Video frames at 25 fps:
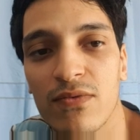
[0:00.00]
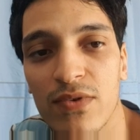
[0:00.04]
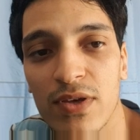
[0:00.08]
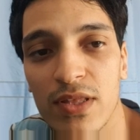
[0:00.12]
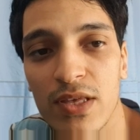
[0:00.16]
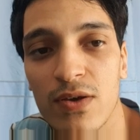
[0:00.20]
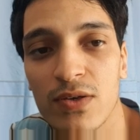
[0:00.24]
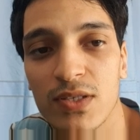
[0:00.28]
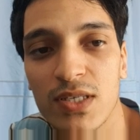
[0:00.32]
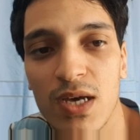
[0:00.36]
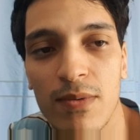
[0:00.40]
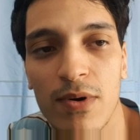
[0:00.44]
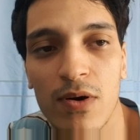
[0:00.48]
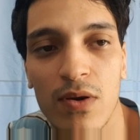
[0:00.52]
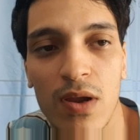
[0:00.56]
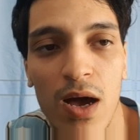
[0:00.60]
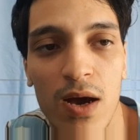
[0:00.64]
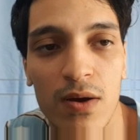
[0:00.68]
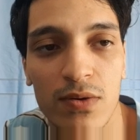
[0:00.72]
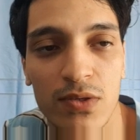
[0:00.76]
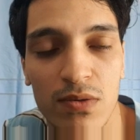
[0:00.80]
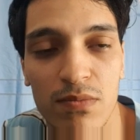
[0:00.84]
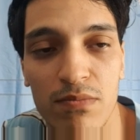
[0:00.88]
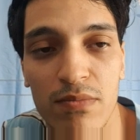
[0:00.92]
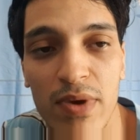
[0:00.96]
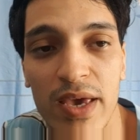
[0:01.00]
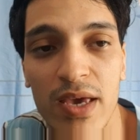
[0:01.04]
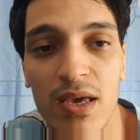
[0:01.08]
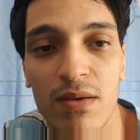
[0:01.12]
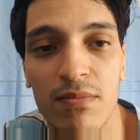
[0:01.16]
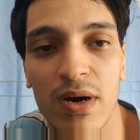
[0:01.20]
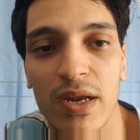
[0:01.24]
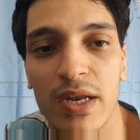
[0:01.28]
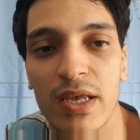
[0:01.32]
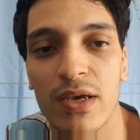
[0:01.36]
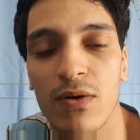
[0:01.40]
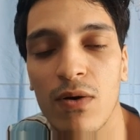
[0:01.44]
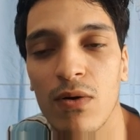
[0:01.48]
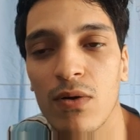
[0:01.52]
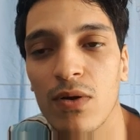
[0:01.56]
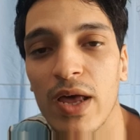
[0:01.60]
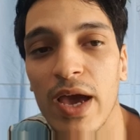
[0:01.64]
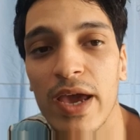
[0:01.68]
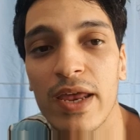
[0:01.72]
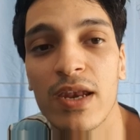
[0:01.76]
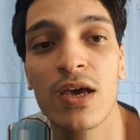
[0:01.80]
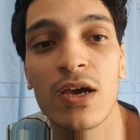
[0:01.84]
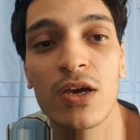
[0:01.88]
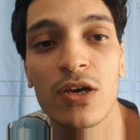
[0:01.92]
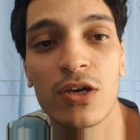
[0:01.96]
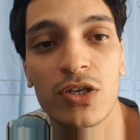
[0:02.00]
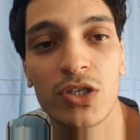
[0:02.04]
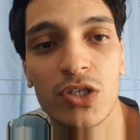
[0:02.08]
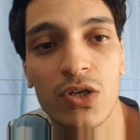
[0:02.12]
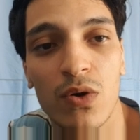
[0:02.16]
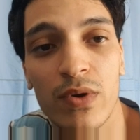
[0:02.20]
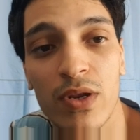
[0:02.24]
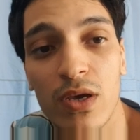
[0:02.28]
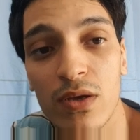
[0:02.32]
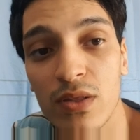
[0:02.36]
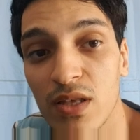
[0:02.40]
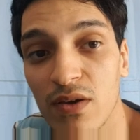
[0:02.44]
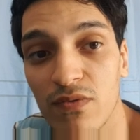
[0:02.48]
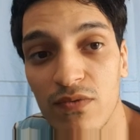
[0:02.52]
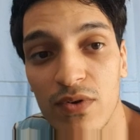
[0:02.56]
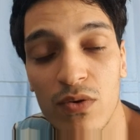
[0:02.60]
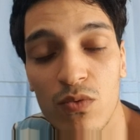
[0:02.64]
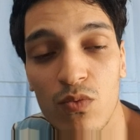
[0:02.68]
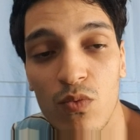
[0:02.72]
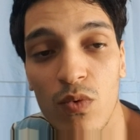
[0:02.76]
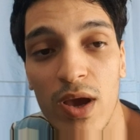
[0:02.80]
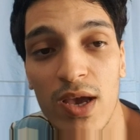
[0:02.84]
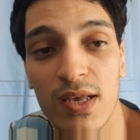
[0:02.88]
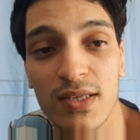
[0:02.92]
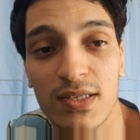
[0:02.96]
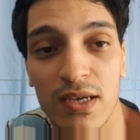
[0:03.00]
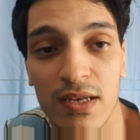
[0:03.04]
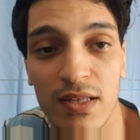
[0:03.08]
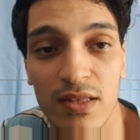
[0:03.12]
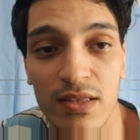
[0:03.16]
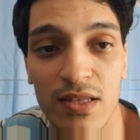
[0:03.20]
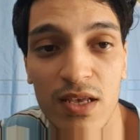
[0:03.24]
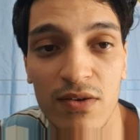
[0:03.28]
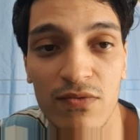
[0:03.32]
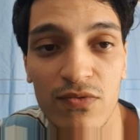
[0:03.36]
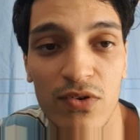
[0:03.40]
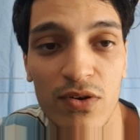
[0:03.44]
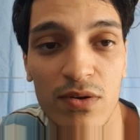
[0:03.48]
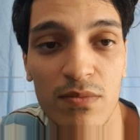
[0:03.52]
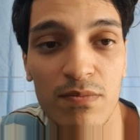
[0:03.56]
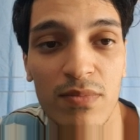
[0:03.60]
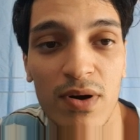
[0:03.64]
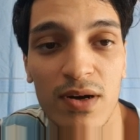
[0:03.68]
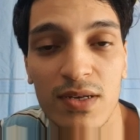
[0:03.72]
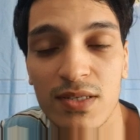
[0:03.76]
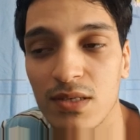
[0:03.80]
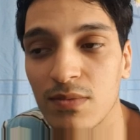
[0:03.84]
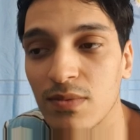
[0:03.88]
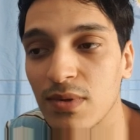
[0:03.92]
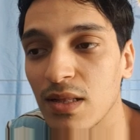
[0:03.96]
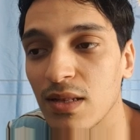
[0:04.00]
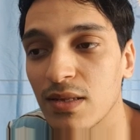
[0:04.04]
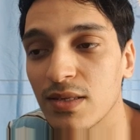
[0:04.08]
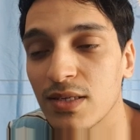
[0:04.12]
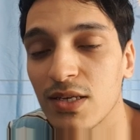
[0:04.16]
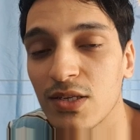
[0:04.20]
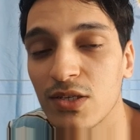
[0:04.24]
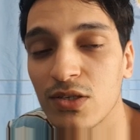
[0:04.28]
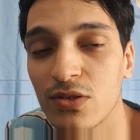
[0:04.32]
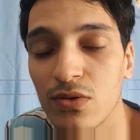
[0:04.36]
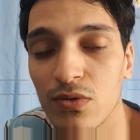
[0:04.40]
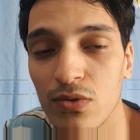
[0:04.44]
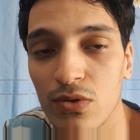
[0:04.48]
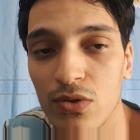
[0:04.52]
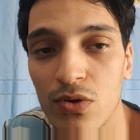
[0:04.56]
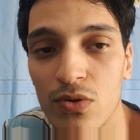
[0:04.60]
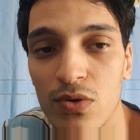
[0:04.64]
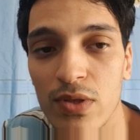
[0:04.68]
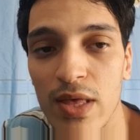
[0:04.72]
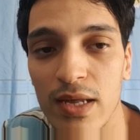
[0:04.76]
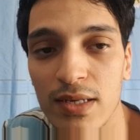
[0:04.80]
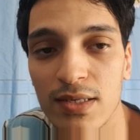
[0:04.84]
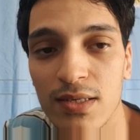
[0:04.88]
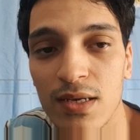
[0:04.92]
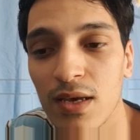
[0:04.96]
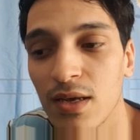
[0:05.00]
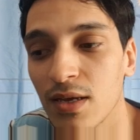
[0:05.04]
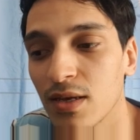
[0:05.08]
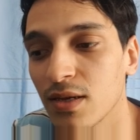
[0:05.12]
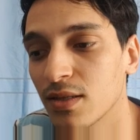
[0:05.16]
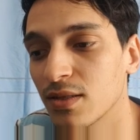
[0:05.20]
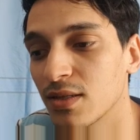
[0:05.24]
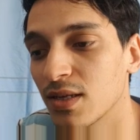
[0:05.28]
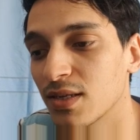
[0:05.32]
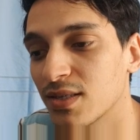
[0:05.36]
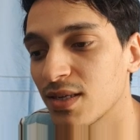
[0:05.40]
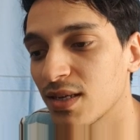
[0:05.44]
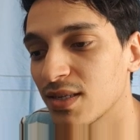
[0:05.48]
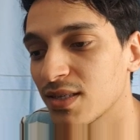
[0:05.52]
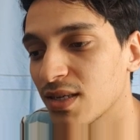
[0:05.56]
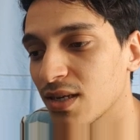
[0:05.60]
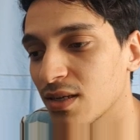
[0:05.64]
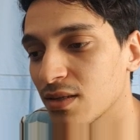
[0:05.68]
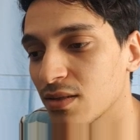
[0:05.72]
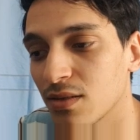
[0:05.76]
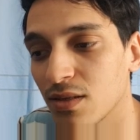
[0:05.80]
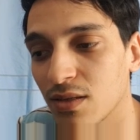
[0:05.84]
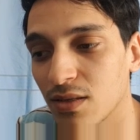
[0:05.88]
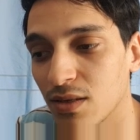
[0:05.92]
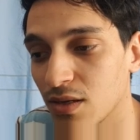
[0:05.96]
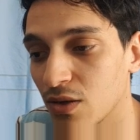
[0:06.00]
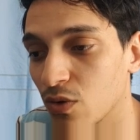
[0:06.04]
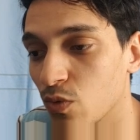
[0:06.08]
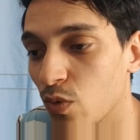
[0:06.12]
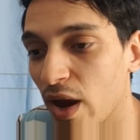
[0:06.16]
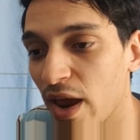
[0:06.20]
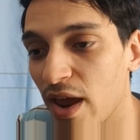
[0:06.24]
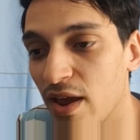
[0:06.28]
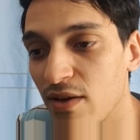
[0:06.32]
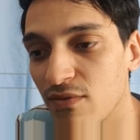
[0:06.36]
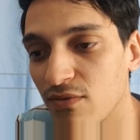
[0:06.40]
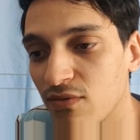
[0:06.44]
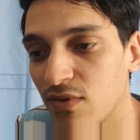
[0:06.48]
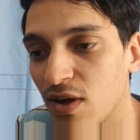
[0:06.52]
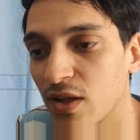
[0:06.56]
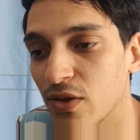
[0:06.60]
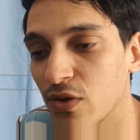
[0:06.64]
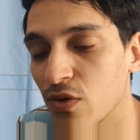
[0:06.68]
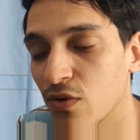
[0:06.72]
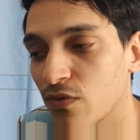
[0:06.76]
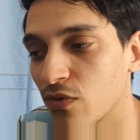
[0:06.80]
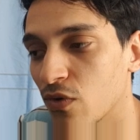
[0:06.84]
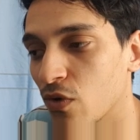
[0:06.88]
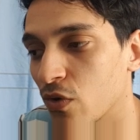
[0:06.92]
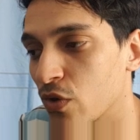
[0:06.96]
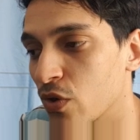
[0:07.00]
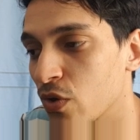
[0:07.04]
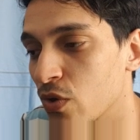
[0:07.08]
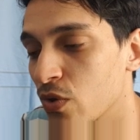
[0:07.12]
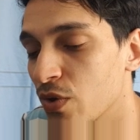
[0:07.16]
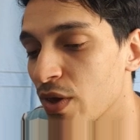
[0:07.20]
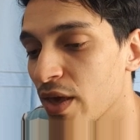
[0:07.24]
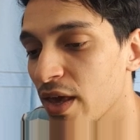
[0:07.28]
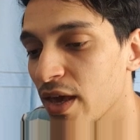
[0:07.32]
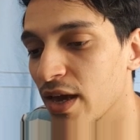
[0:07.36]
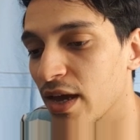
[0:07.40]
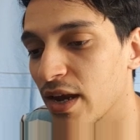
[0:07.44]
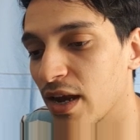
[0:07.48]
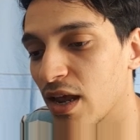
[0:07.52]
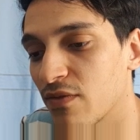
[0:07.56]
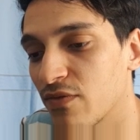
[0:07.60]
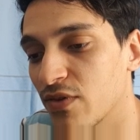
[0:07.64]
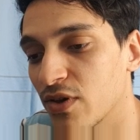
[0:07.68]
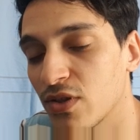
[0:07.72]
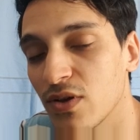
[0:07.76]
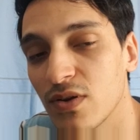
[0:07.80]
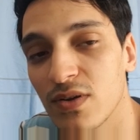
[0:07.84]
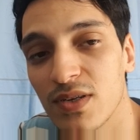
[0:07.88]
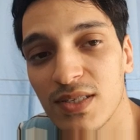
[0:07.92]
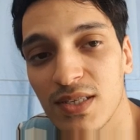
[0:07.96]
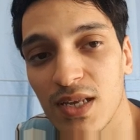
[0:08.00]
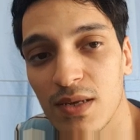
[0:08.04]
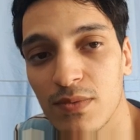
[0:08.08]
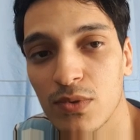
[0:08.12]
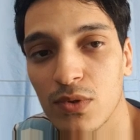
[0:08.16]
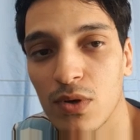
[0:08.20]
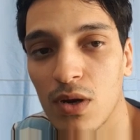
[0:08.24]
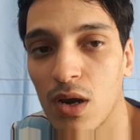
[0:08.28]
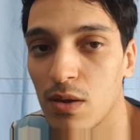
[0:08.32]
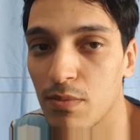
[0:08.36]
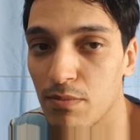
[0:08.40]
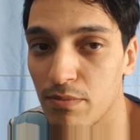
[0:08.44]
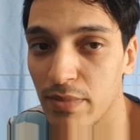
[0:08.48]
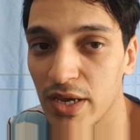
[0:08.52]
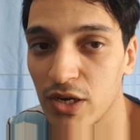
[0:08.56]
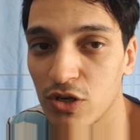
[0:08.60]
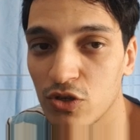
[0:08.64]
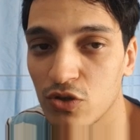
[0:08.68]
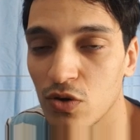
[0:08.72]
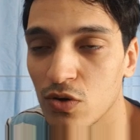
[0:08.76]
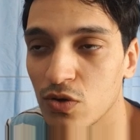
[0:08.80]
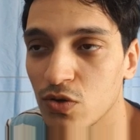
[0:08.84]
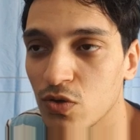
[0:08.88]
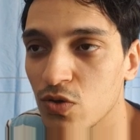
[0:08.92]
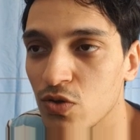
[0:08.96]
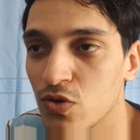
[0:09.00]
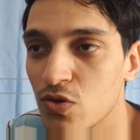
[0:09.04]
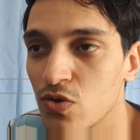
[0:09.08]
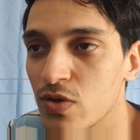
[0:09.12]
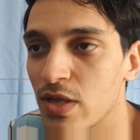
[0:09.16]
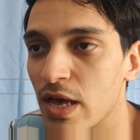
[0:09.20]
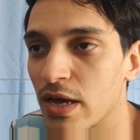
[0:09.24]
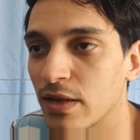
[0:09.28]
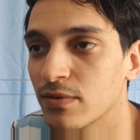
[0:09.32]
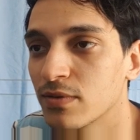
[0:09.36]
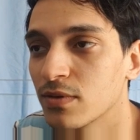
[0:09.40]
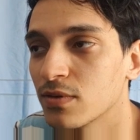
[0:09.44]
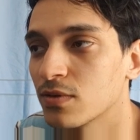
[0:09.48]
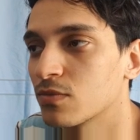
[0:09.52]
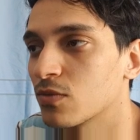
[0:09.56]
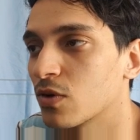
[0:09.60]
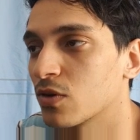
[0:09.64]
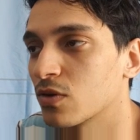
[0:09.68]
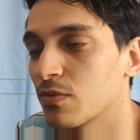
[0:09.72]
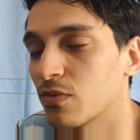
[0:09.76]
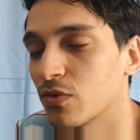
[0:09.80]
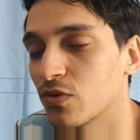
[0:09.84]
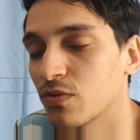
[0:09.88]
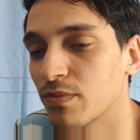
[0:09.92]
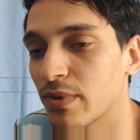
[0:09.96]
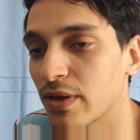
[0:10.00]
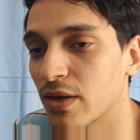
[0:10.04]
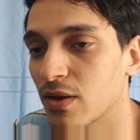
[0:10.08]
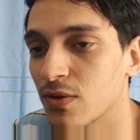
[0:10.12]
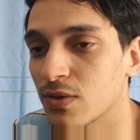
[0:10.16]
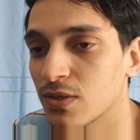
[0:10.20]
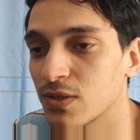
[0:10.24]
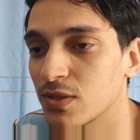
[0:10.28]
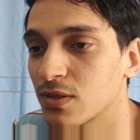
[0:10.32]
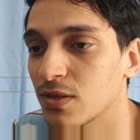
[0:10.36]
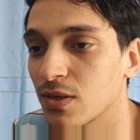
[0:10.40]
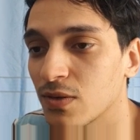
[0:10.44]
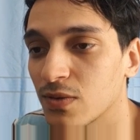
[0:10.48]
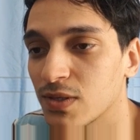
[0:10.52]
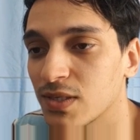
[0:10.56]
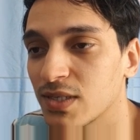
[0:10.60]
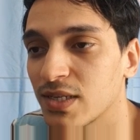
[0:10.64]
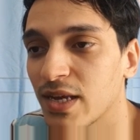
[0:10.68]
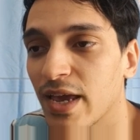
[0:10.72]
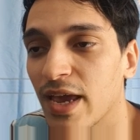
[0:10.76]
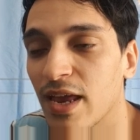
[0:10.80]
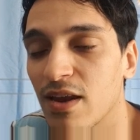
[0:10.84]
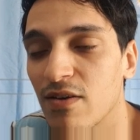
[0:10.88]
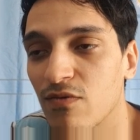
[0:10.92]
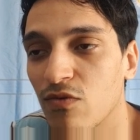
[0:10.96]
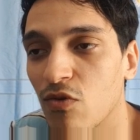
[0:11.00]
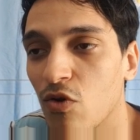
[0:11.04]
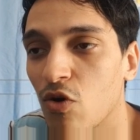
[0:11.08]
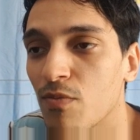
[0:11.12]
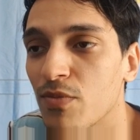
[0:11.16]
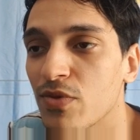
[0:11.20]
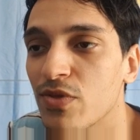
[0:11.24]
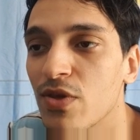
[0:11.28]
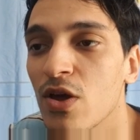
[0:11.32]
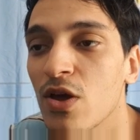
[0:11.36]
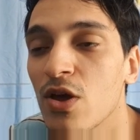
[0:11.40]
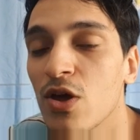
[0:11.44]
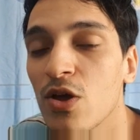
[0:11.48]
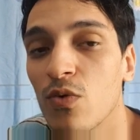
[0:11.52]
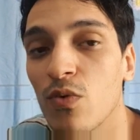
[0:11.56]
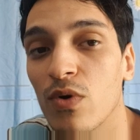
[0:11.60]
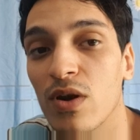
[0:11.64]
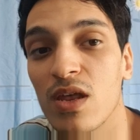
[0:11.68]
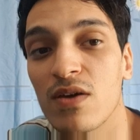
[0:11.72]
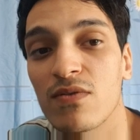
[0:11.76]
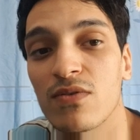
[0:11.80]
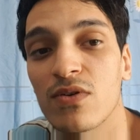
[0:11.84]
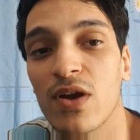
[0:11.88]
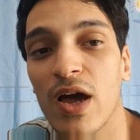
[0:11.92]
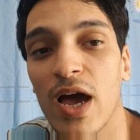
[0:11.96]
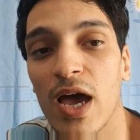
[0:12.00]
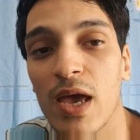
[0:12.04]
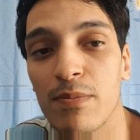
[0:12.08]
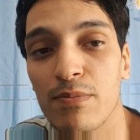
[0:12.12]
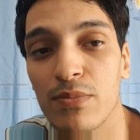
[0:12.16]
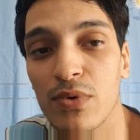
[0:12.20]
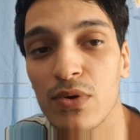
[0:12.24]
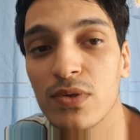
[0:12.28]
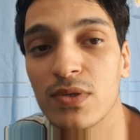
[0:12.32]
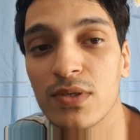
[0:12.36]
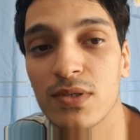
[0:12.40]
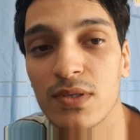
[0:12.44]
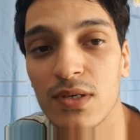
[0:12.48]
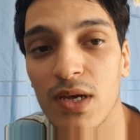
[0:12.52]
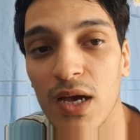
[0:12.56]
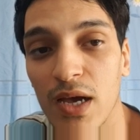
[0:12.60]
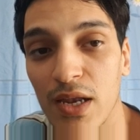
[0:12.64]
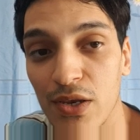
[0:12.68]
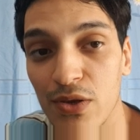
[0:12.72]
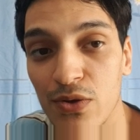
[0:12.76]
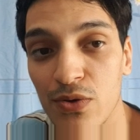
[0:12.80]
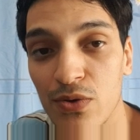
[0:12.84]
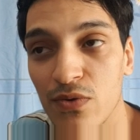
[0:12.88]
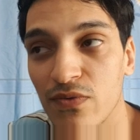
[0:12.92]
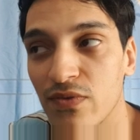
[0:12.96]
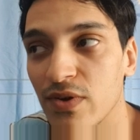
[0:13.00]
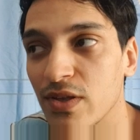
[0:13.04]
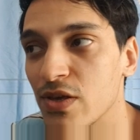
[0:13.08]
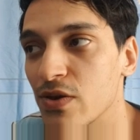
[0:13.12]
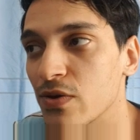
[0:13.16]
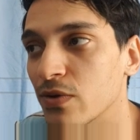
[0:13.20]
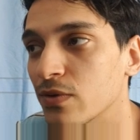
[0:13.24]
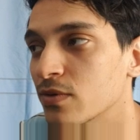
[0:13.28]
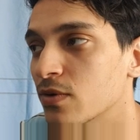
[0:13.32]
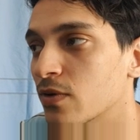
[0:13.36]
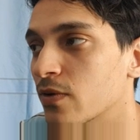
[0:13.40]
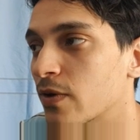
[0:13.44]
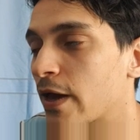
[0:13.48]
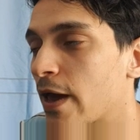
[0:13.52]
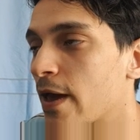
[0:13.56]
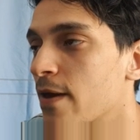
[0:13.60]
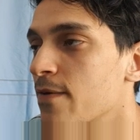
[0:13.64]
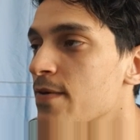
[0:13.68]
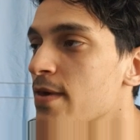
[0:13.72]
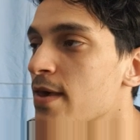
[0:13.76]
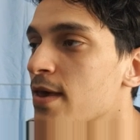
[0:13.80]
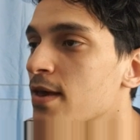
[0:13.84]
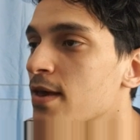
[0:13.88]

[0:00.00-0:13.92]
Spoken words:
videos about how to make money online, showing you different ways and different possibilities to do that. This is great value for you, and if you didn't subscribe, make sure to do that, because you'll stay informed whenever I put a new video, okay?